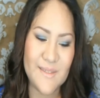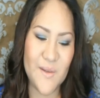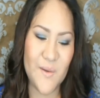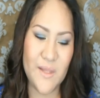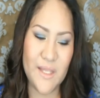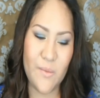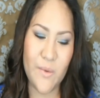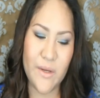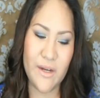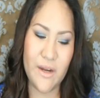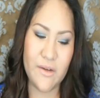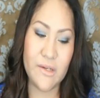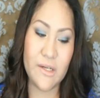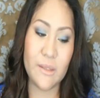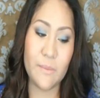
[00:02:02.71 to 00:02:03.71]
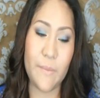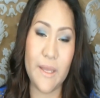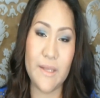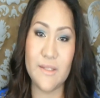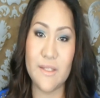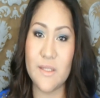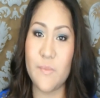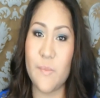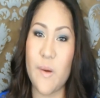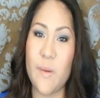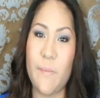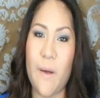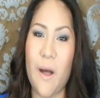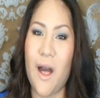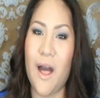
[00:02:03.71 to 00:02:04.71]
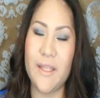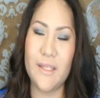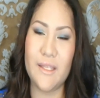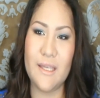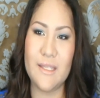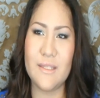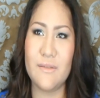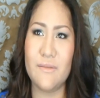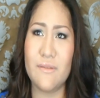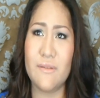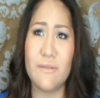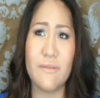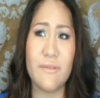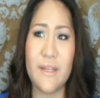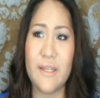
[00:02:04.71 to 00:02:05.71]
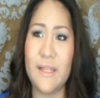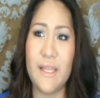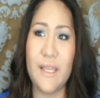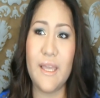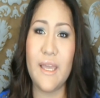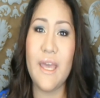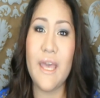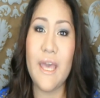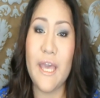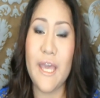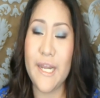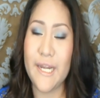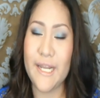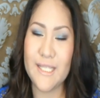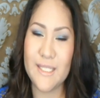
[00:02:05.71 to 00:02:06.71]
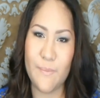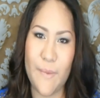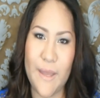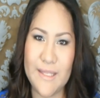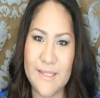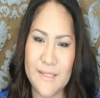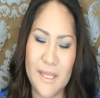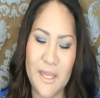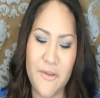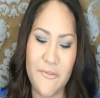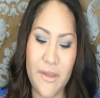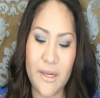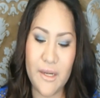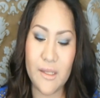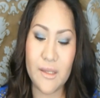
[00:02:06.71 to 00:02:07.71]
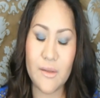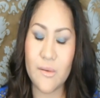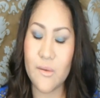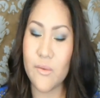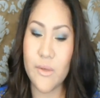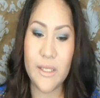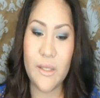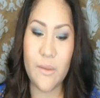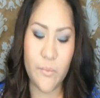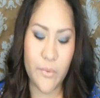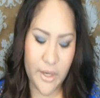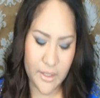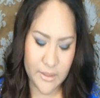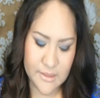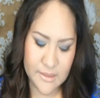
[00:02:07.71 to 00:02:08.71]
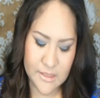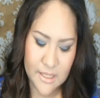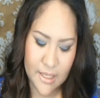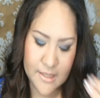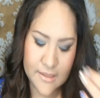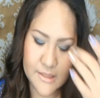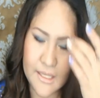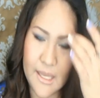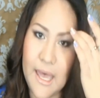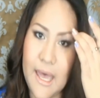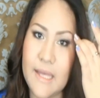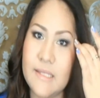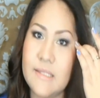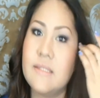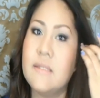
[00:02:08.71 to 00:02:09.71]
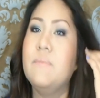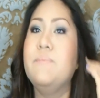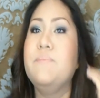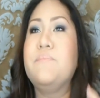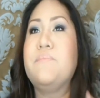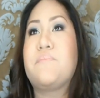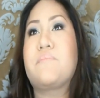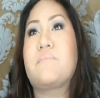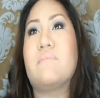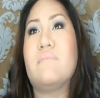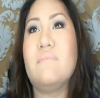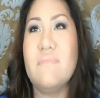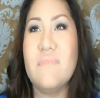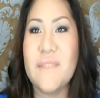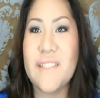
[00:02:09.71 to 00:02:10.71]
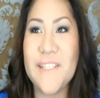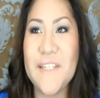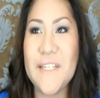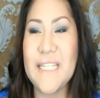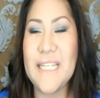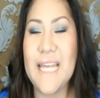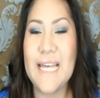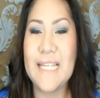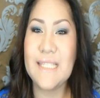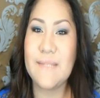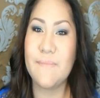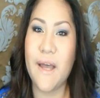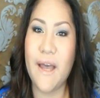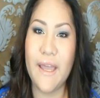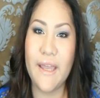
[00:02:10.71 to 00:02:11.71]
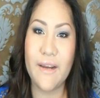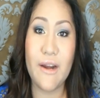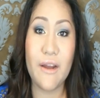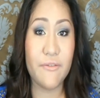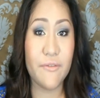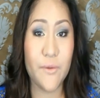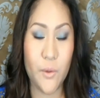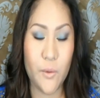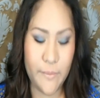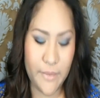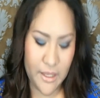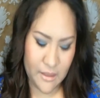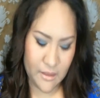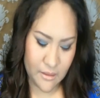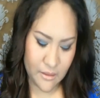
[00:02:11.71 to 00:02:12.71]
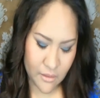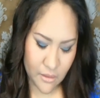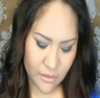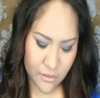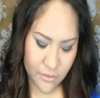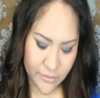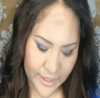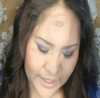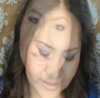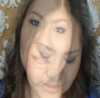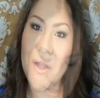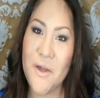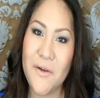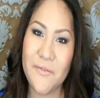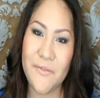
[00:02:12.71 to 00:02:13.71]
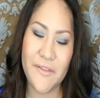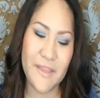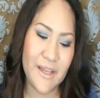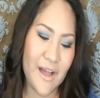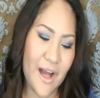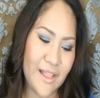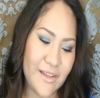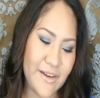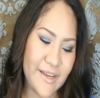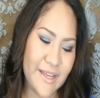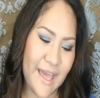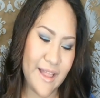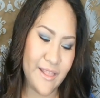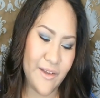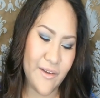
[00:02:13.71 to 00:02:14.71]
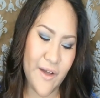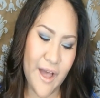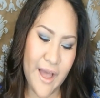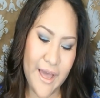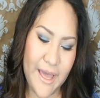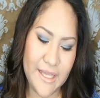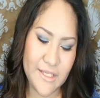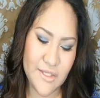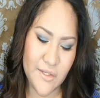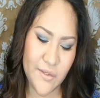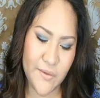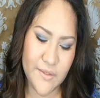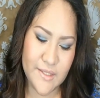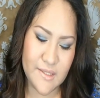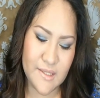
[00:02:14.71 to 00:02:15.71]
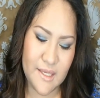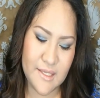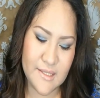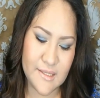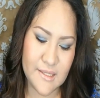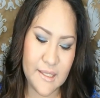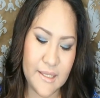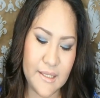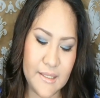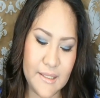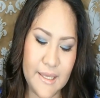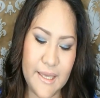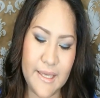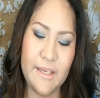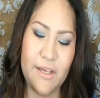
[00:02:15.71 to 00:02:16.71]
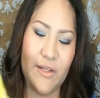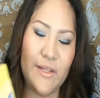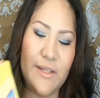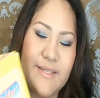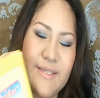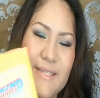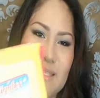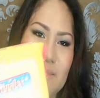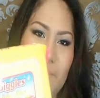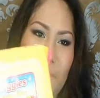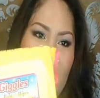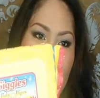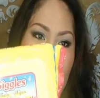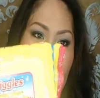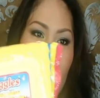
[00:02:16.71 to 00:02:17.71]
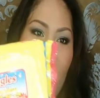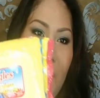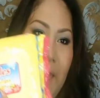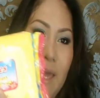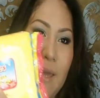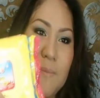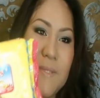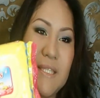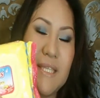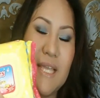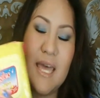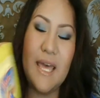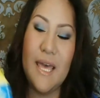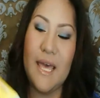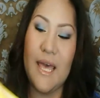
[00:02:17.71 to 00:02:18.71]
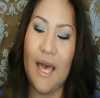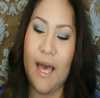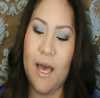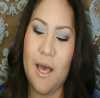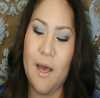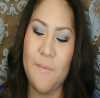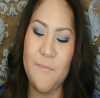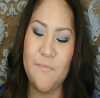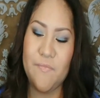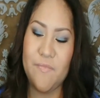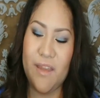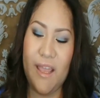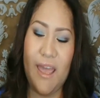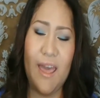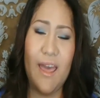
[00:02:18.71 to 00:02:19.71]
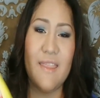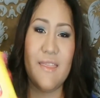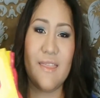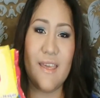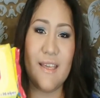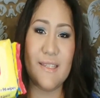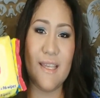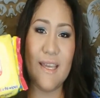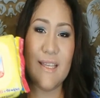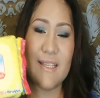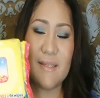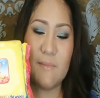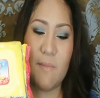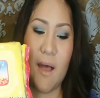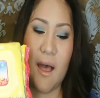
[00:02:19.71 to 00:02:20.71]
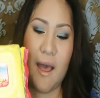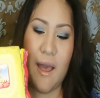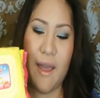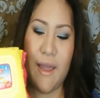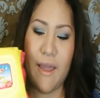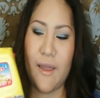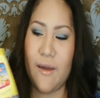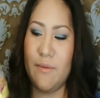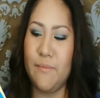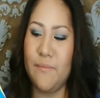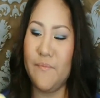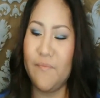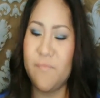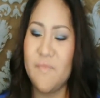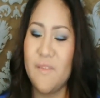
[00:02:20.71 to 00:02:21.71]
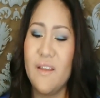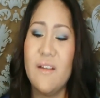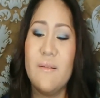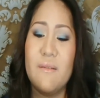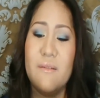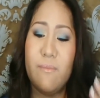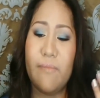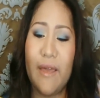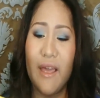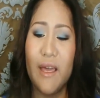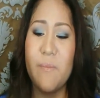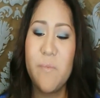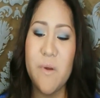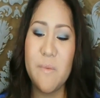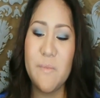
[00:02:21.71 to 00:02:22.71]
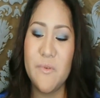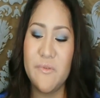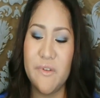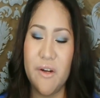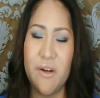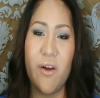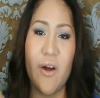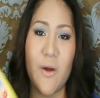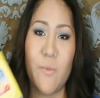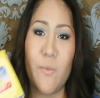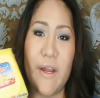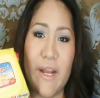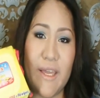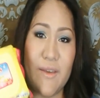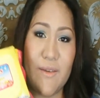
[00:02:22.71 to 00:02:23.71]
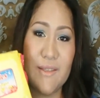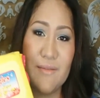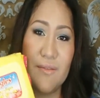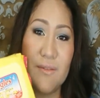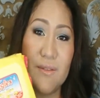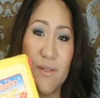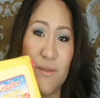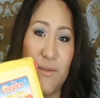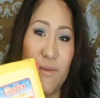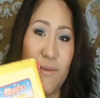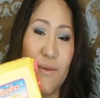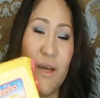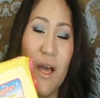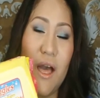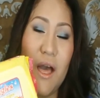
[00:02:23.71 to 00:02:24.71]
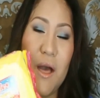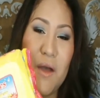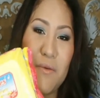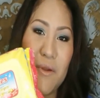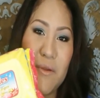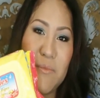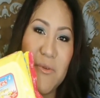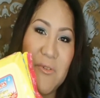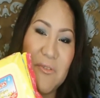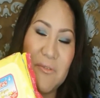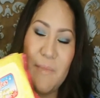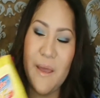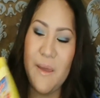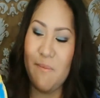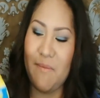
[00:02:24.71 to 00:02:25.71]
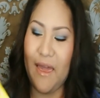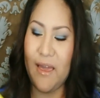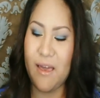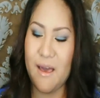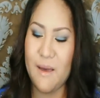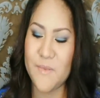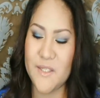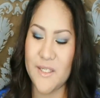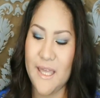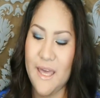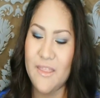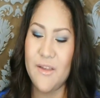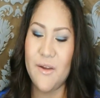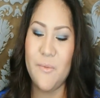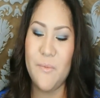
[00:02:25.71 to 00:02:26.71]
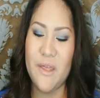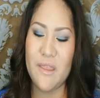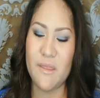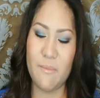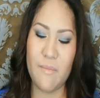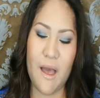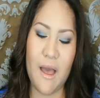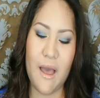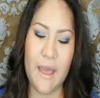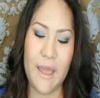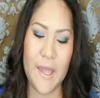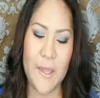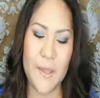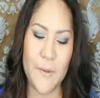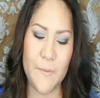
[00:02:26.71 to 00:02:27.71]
only 100 pesos per pot. It's really inexpensive, and it really works just as good as my Graftobian corrector. For the color yellow, I chose this Giggles baby wipes, and this is my makeup remover, or what I use to remove my makeup, together with my